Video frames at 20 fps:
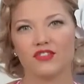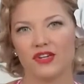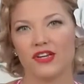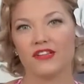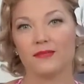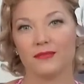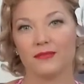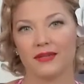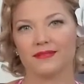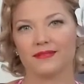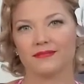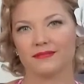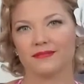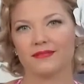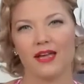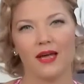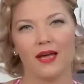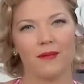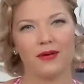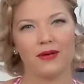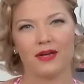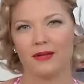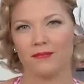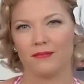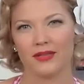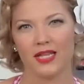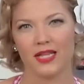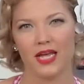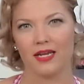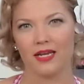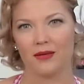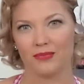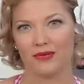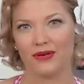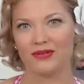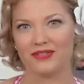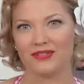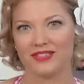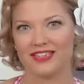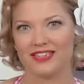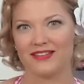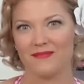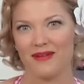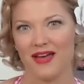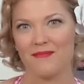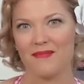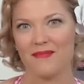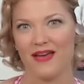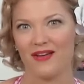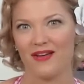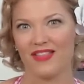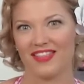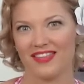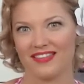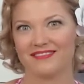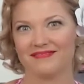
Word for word: Trust me, I'm putting plenty of protein in mine now.